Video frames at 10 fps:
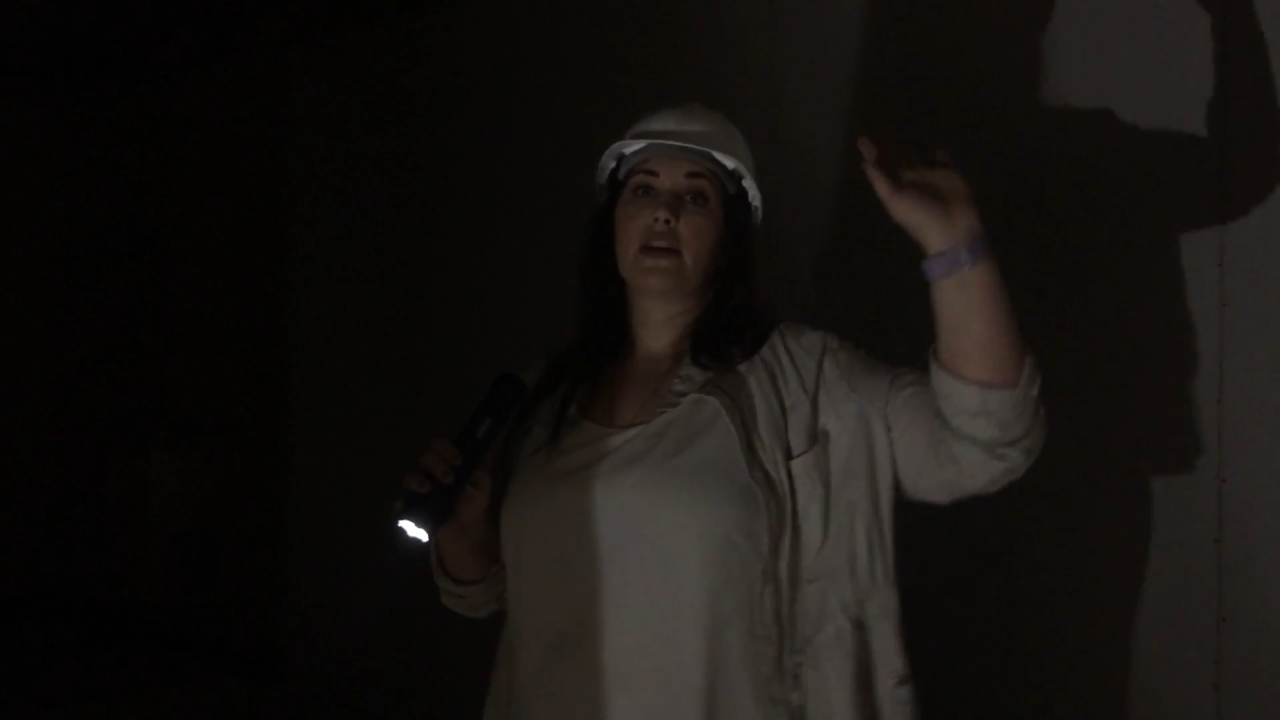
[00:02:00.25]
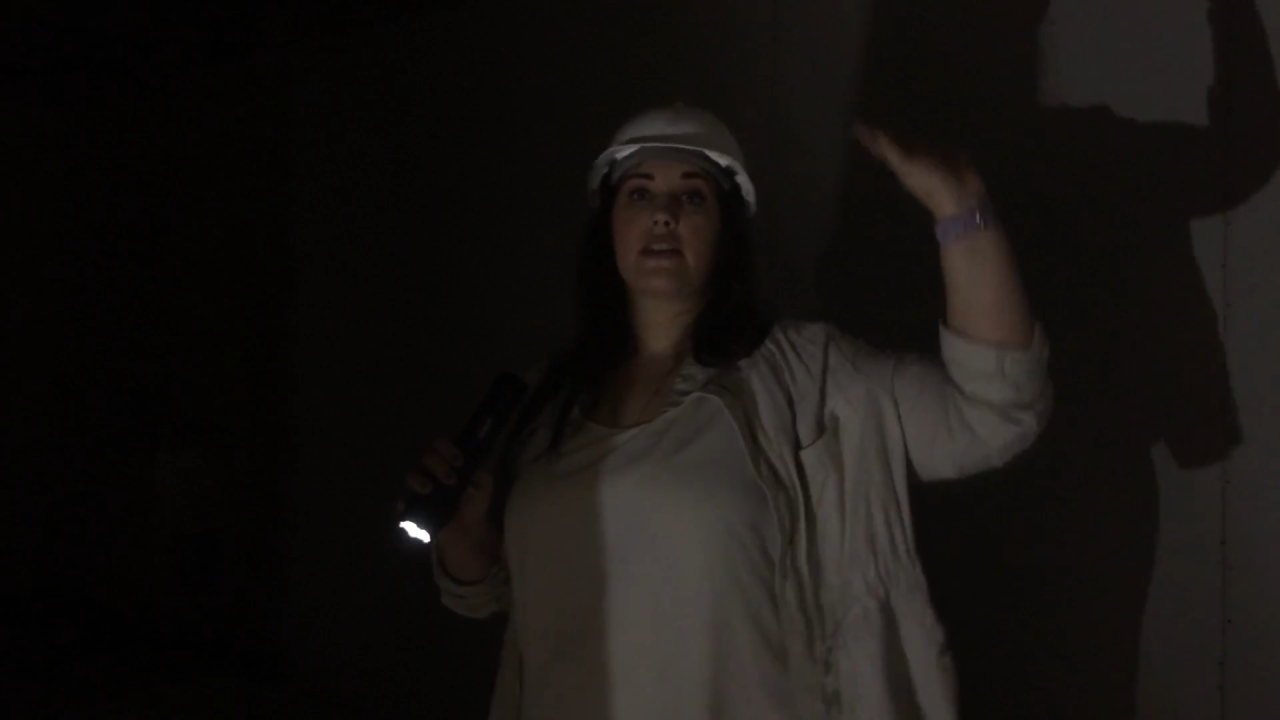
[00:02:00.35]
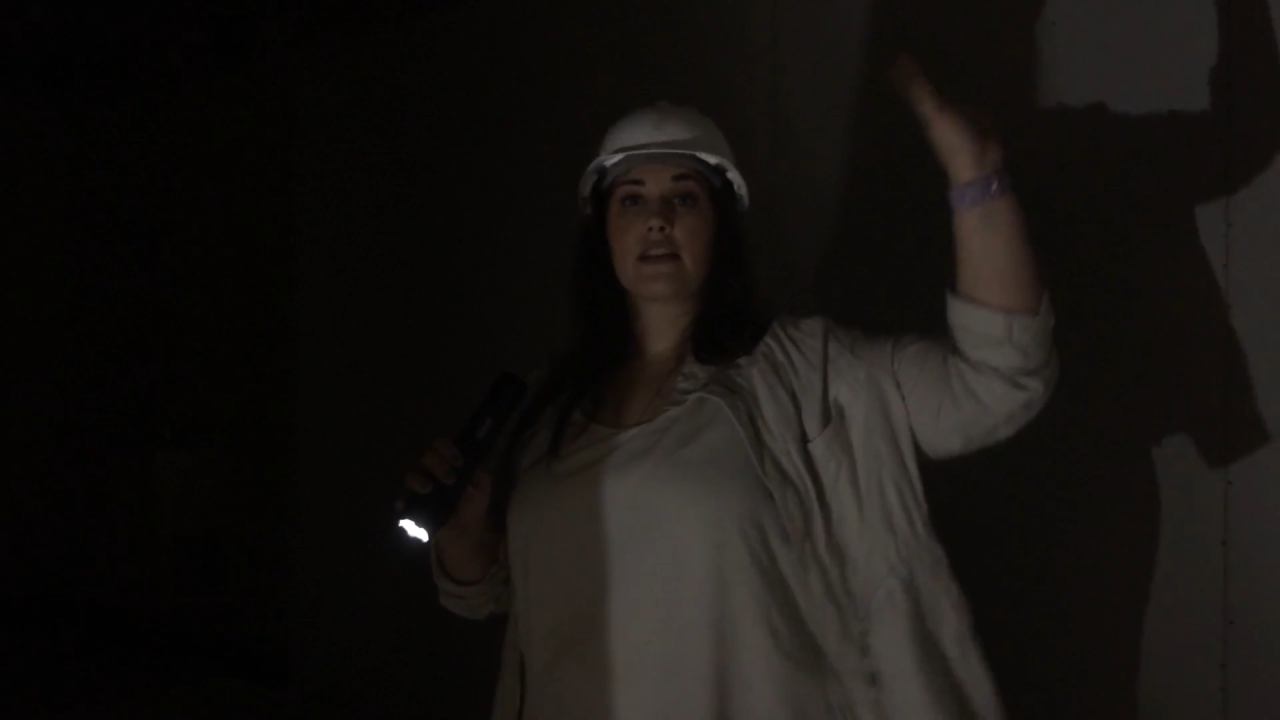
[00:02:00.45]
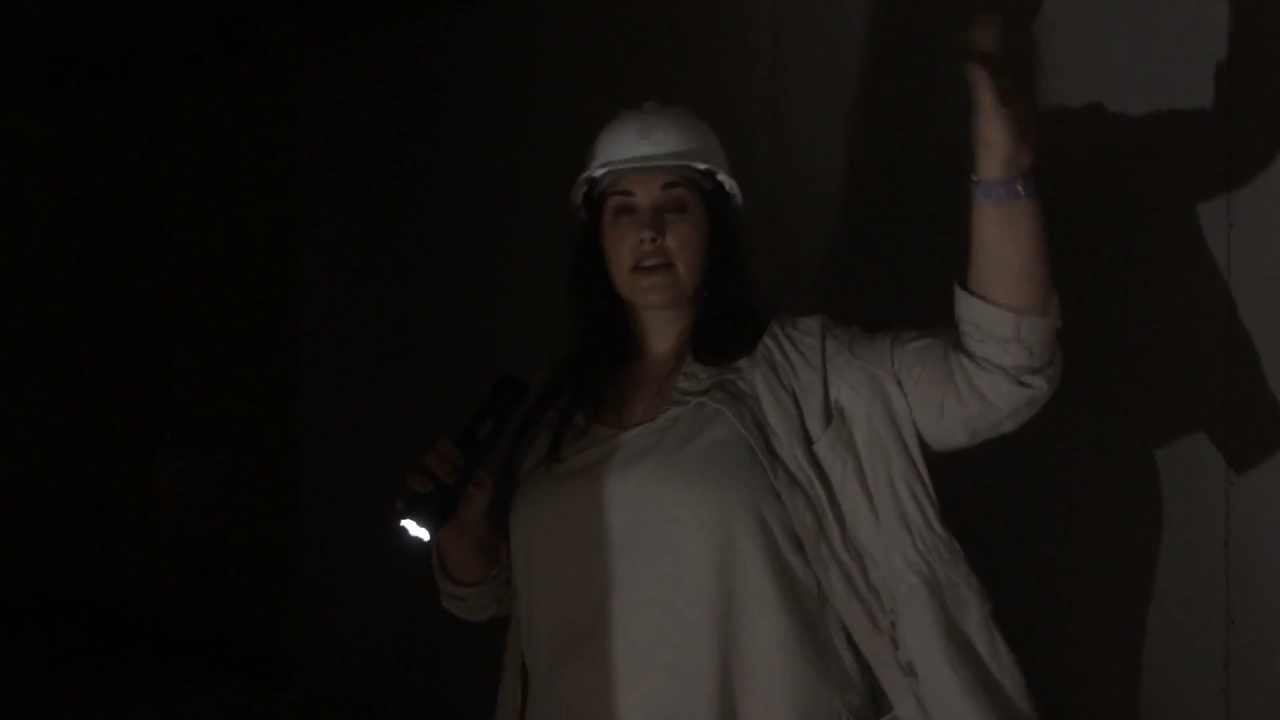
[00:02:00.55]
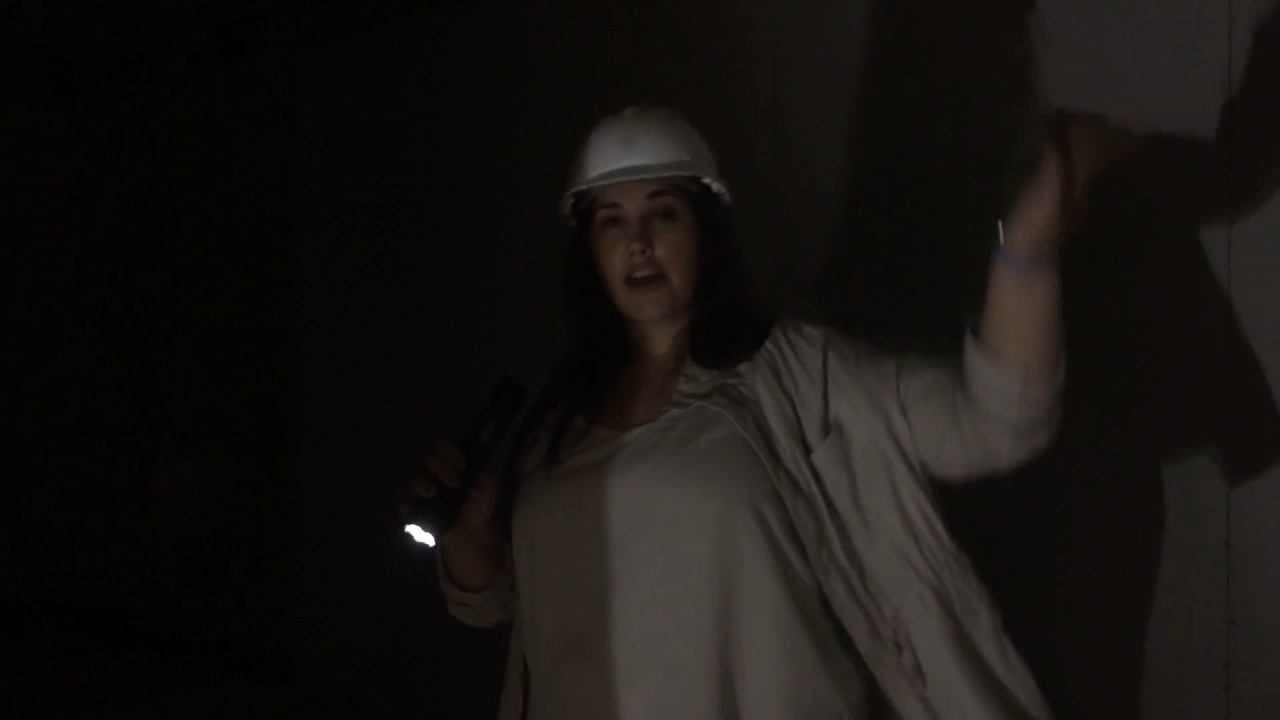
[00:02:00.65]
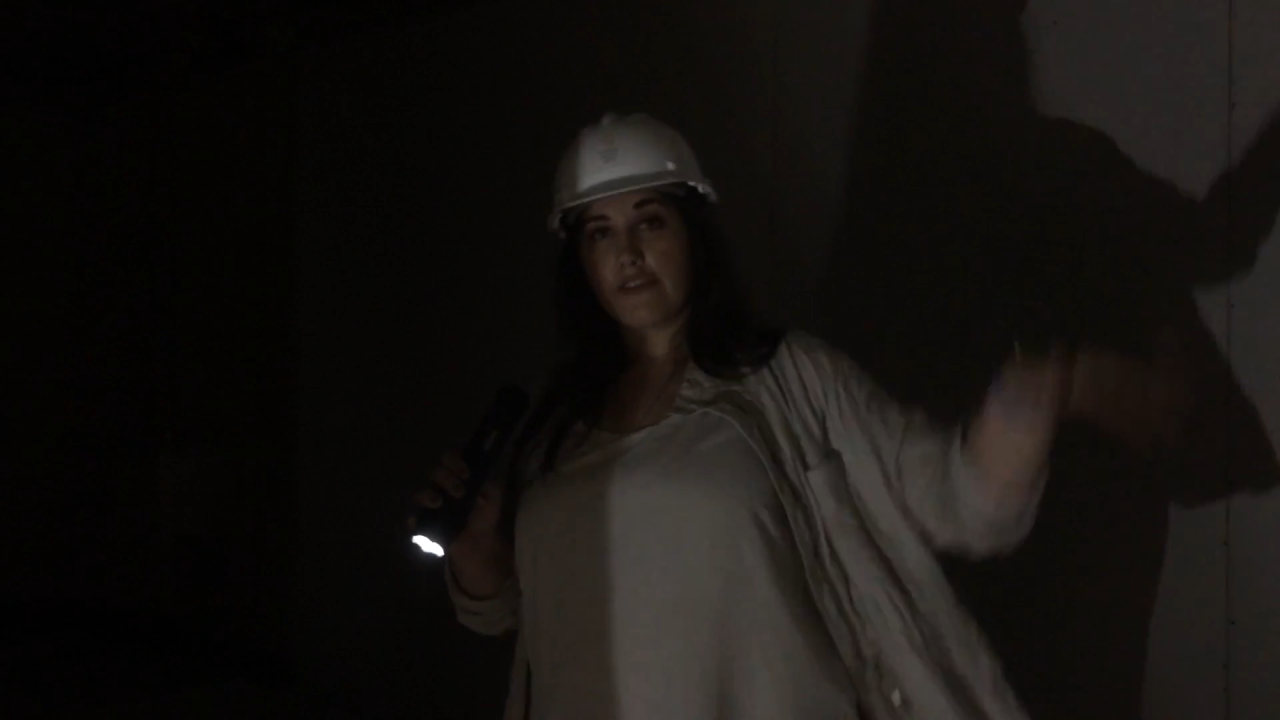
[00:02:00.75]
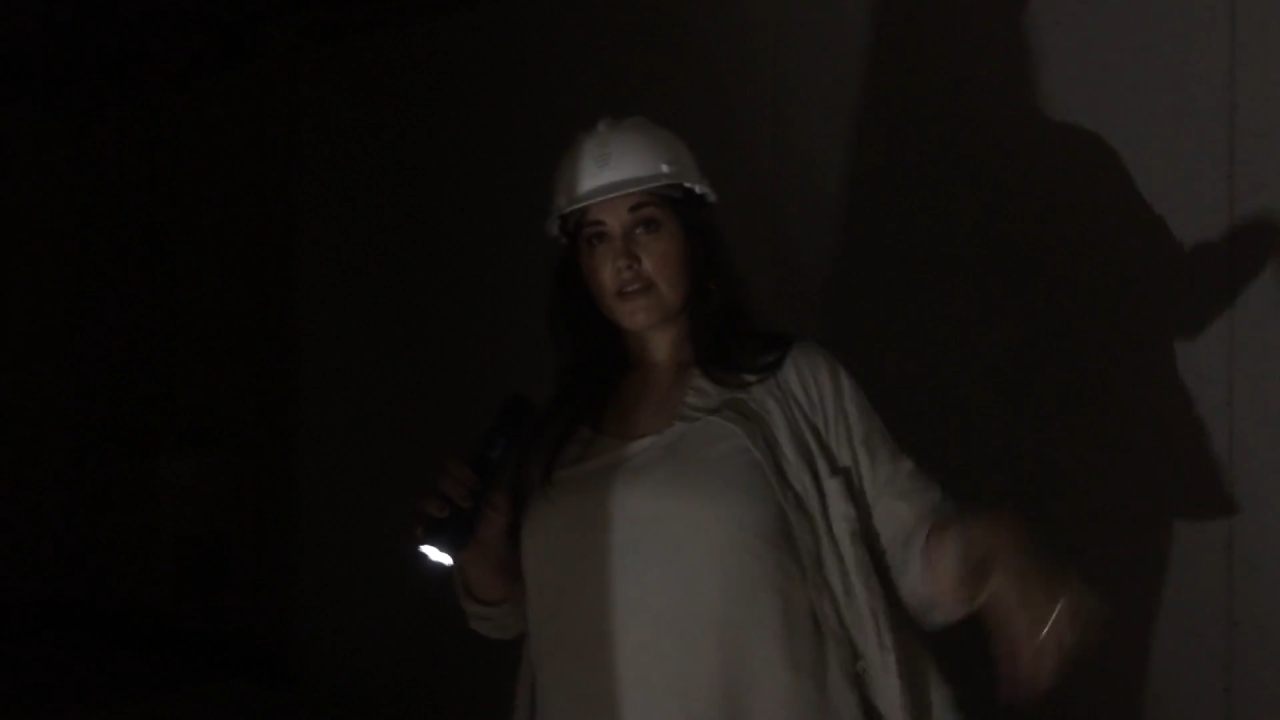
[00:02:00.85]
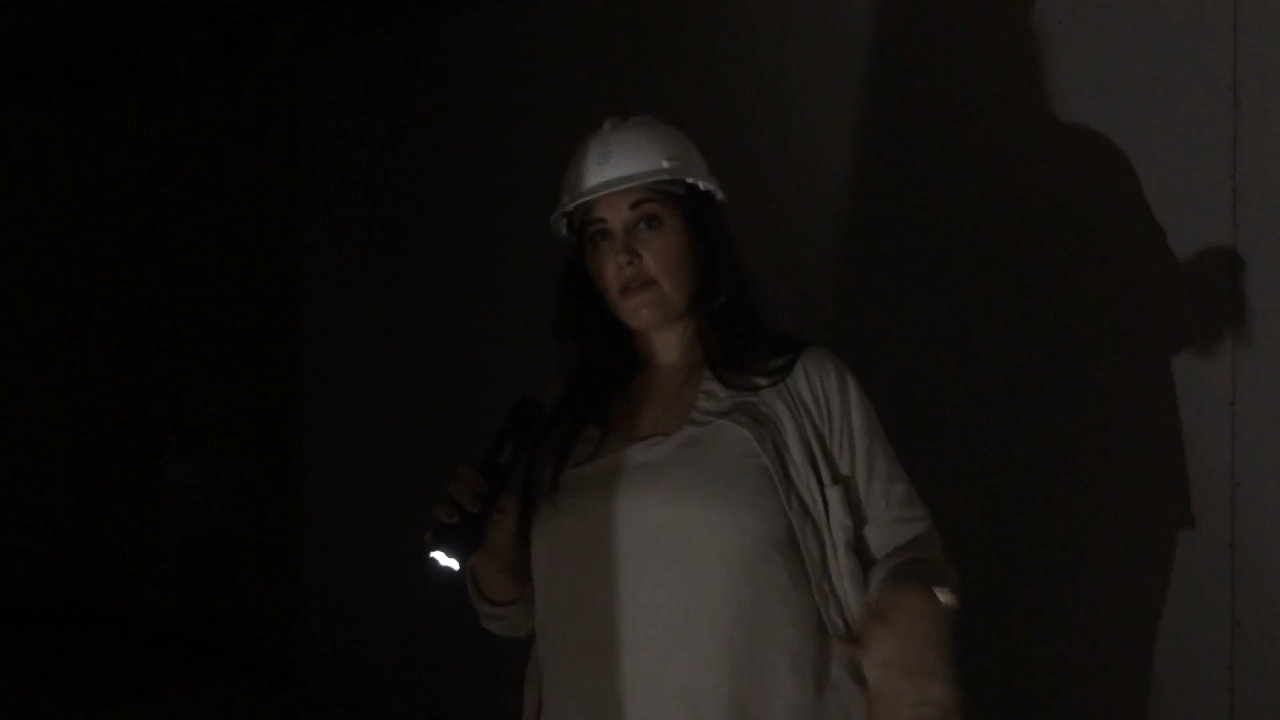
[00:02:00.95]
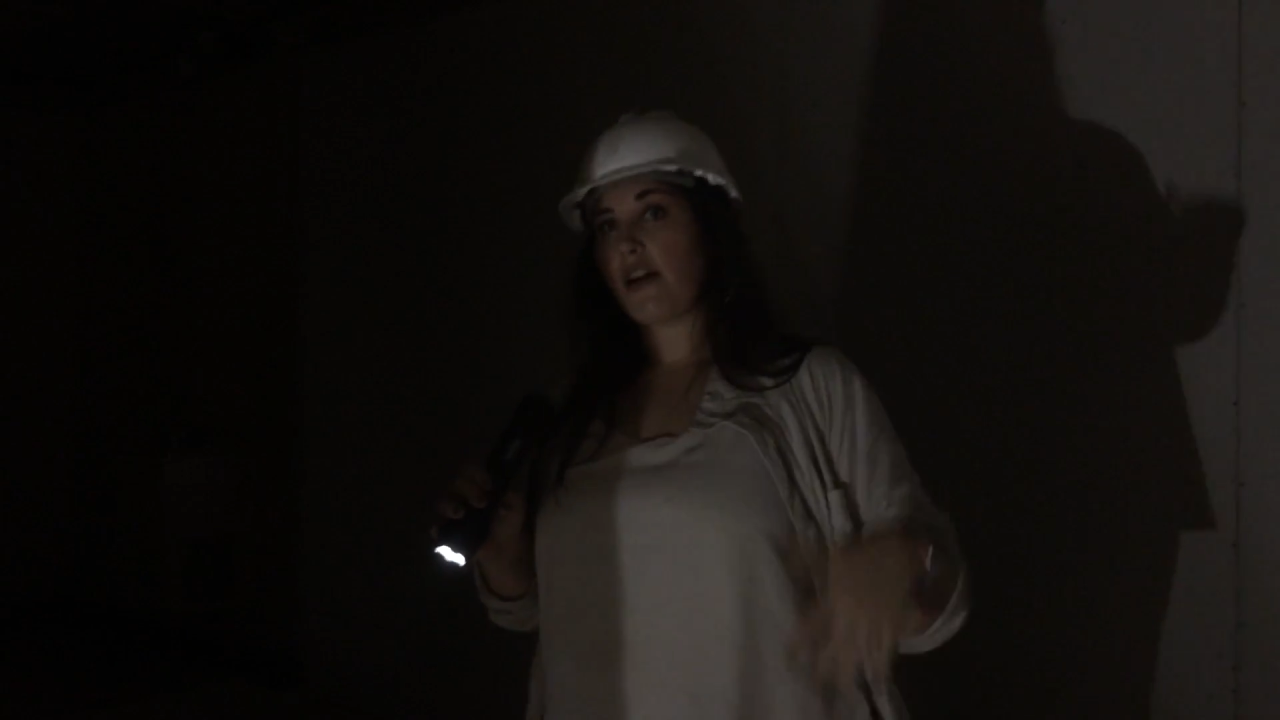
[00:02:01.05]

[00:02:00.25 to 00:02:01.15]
with covered